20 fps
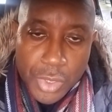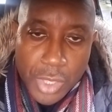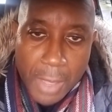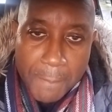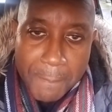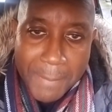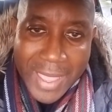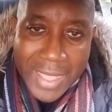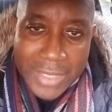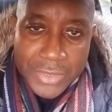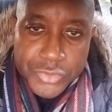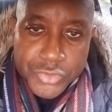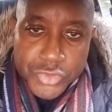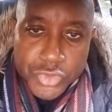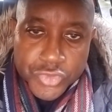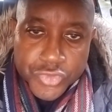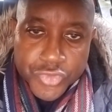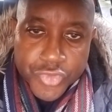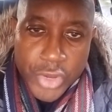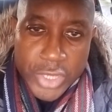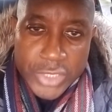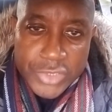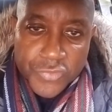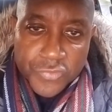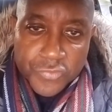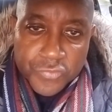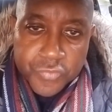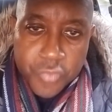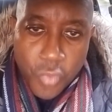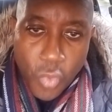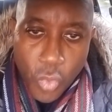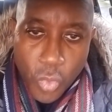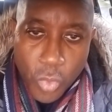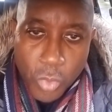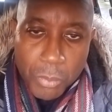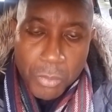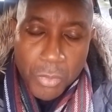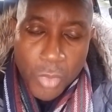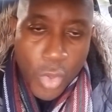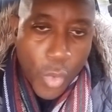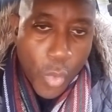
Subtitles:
about to transform